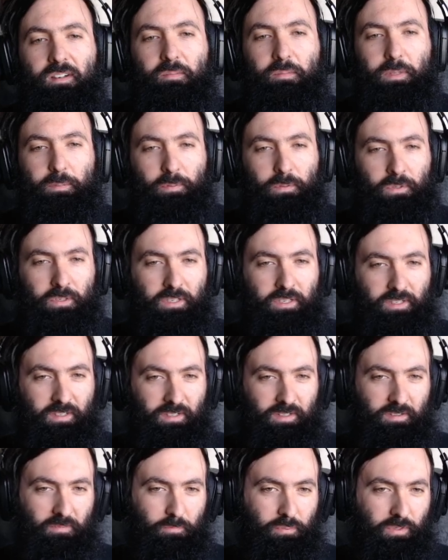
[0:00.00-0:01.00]
People
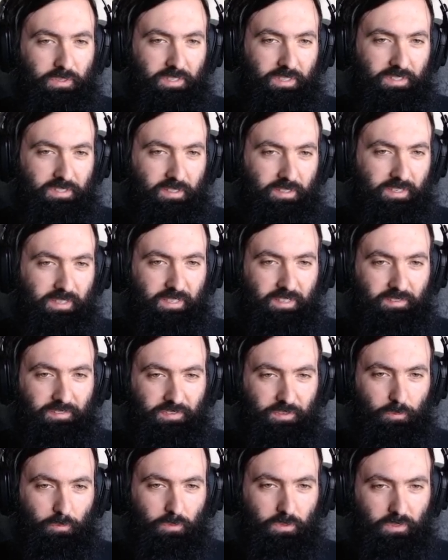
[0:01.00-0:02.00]
can predict again if
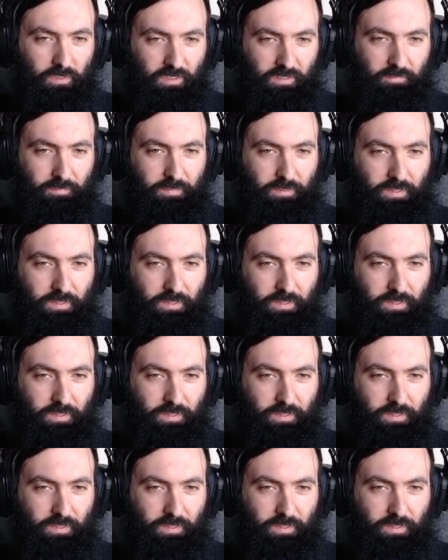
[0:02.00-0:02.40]
you want,